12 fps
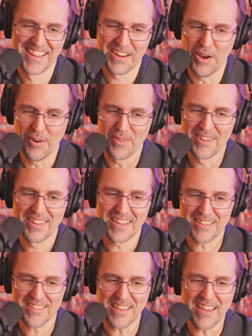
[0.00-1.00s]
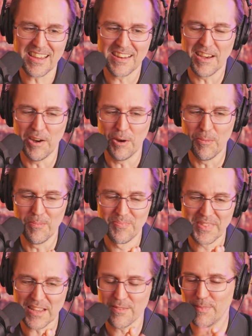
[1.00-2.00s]
No, it's saying
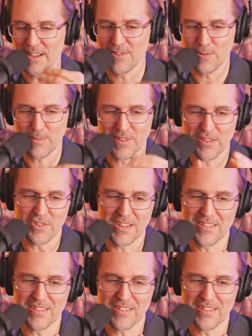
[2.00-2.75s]
um, that's my interpretation.